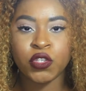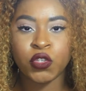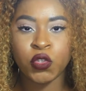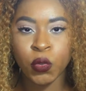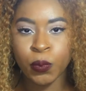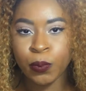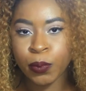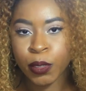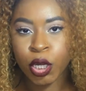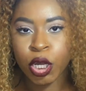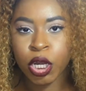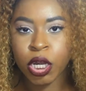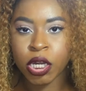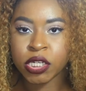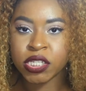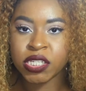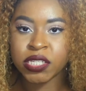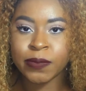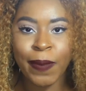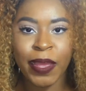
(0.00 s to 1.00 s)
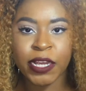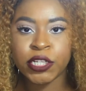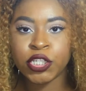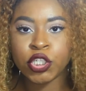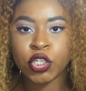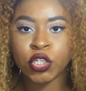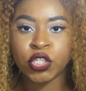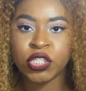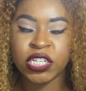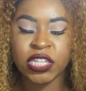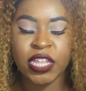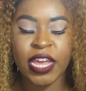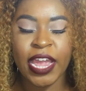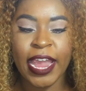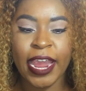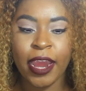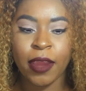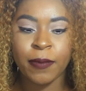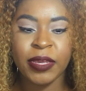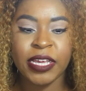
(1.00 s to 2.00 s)
super special to the
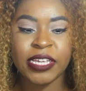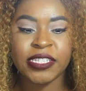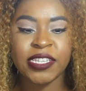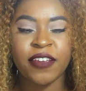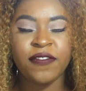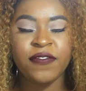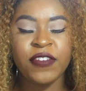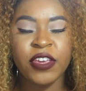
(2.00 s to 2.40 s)
hair because I